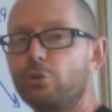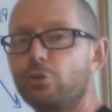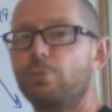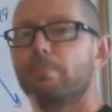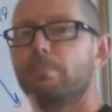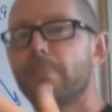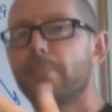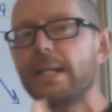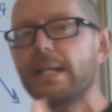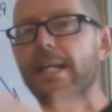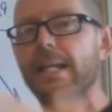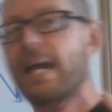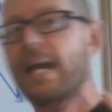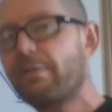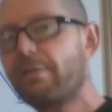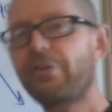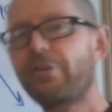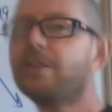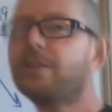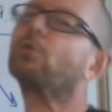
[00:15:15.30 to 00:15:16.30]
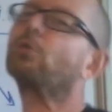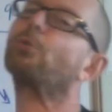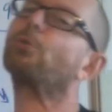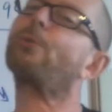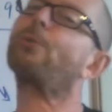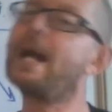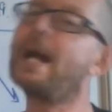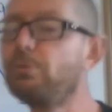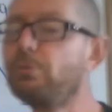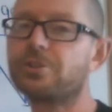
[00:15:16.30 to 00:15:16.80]
of you, me, everything
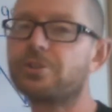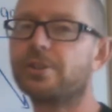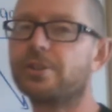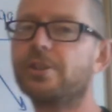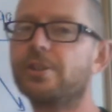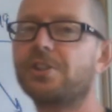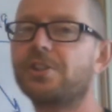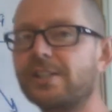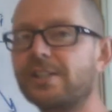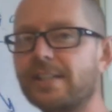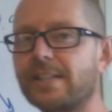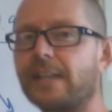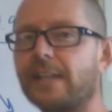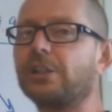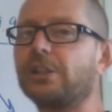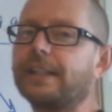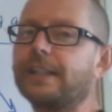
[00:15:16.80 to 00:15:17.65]
around us is